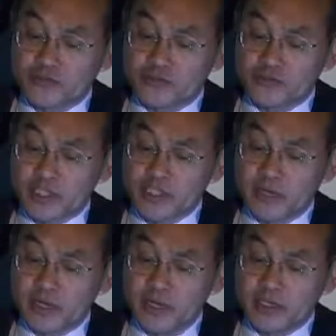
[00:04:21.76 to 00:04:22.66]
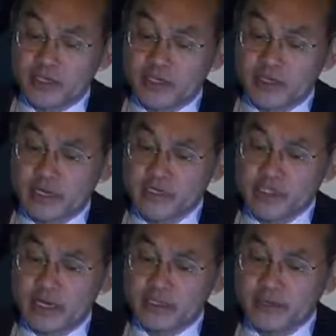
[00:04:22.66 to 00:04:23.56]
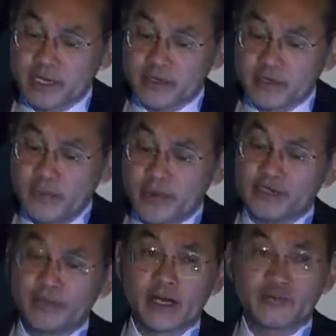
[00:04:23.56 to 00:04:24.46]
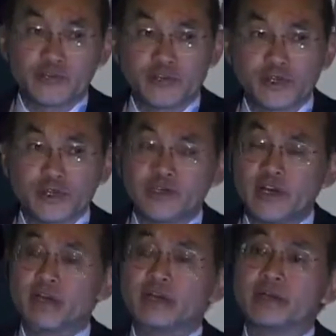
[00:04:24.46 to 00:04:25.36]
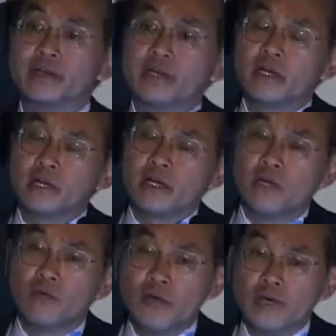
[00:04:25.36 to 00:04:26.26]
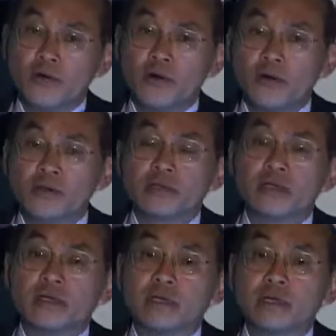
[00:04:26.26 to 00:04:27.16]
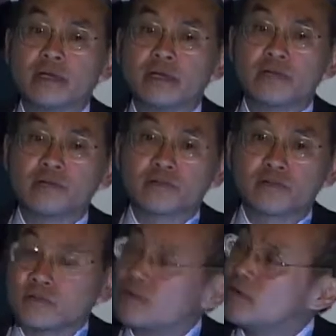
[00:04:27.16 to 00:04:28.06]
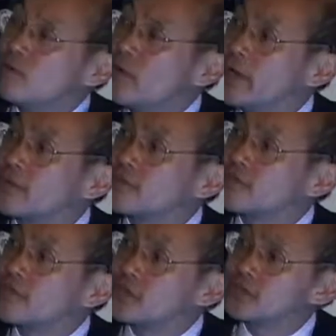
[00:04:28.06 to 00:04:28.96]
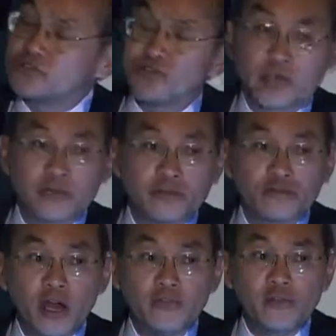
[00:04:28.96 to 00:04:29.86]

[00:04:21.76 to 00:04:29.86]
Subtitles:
to address a bit later. I'd just like to make a comment about ventricular failure. We all are aware of concentrating on the right